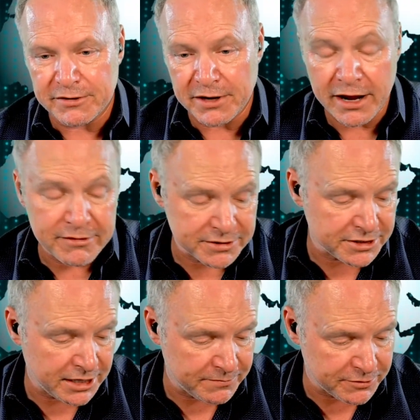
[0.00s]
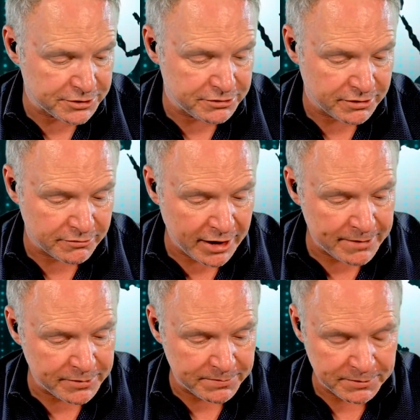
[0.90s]
Now it's time for us to do our
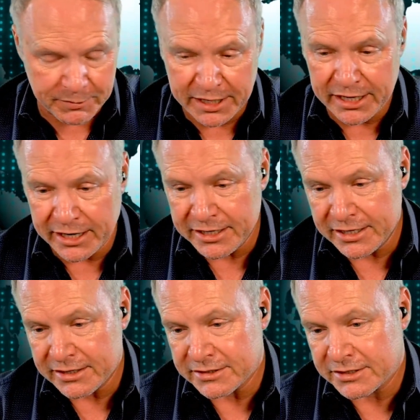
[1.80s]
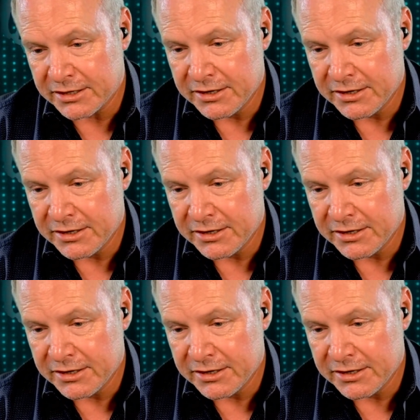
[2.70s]
wrap-up, and we need ideas.